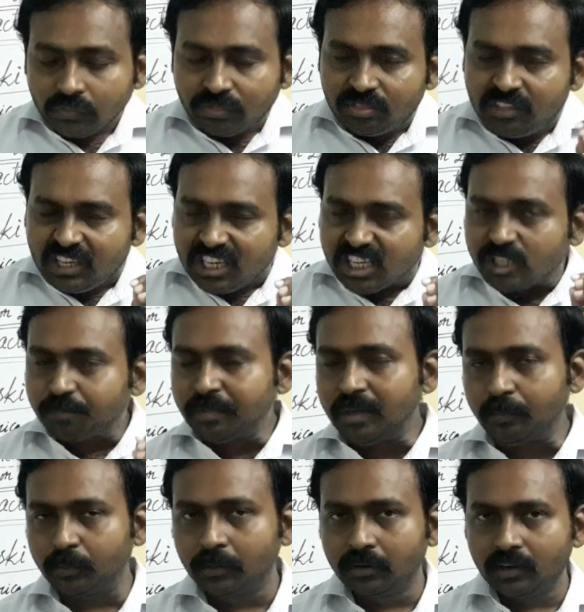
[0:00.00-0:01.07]
these
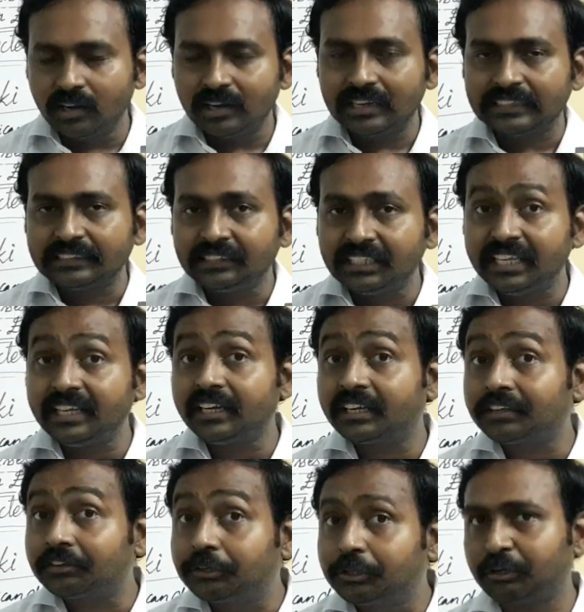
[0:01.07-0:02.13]
people think
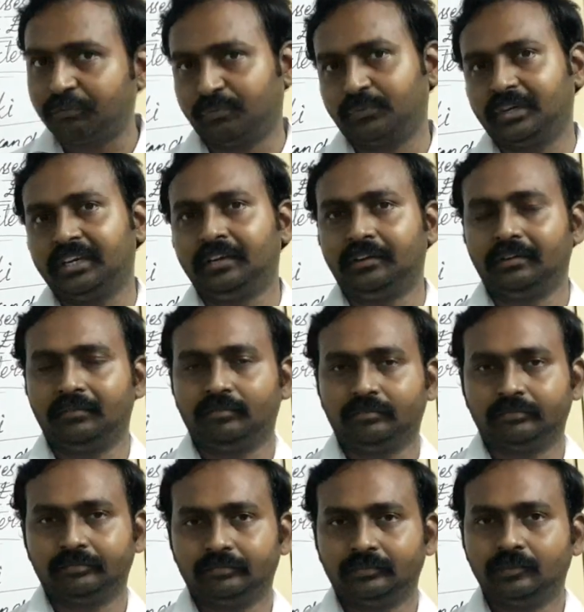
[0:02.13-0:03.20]
different
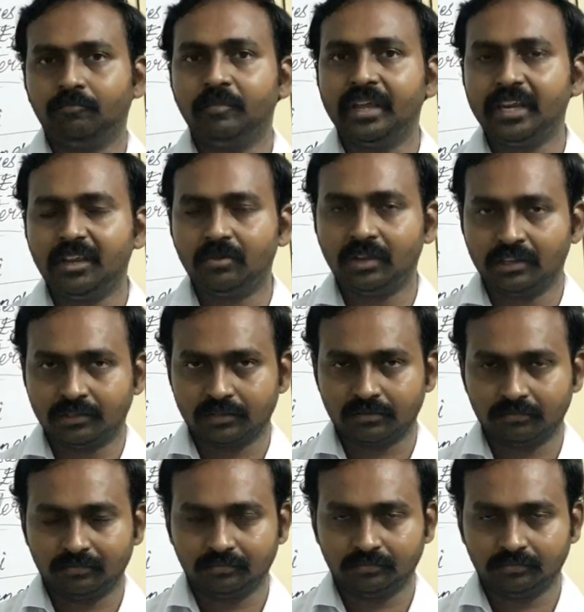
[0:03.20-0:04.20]
in many ways.